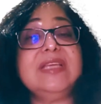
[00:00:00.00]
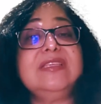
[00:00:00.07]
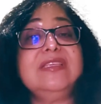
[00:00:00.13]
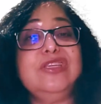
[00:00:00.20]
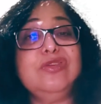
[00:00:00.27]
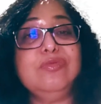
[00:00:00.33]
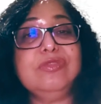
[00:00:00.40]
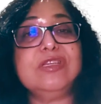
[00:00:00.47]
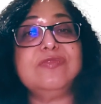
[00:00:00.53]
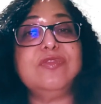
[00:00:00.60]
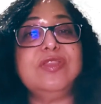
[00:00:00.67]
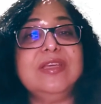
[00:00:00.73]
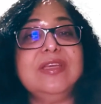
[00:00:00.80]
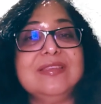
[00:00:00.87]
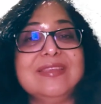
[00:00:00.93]
is used for
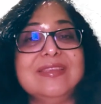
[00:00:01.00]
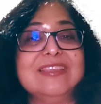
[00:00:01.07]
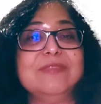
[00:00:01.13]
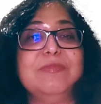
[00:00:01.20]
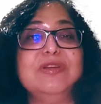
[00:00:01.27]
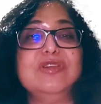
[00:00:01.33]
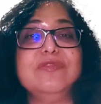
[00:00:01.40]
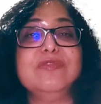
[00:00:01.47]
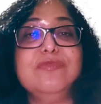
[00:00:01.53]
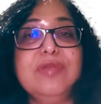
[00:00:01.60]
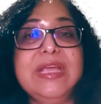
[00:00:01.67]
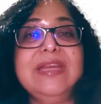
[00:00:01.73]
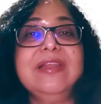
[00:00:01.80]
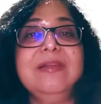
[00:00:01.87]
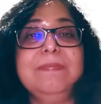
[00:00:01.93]
the assessment of
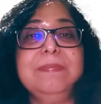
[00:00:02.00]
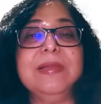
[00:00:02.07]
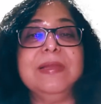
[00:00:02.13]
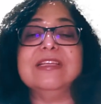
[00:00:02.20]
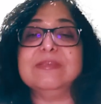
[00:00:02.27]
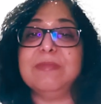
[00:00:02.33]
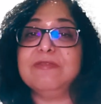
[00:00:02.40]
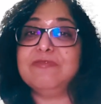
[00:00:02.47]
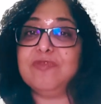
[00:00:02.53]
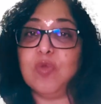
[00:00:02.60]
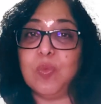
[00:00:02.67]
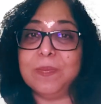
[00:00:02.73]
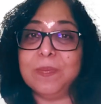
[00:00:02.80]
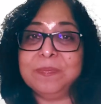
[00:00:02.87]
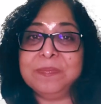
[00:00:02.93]
renal plasma
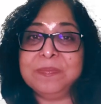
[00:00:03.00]
flow.